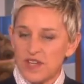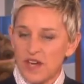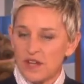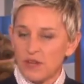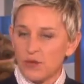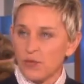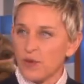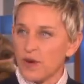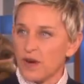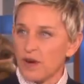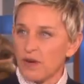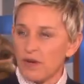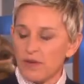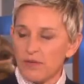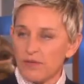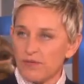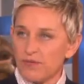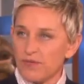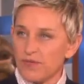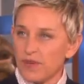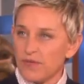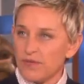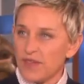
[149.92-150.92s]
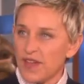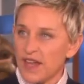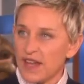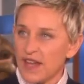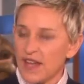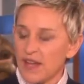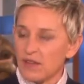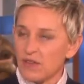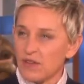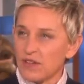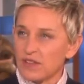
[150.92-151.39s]
not aware of, of that?
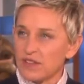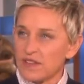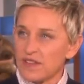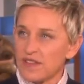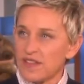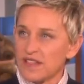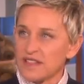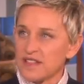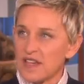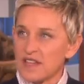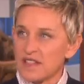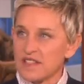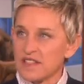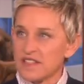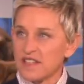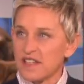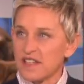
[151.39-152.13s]
How long did that take to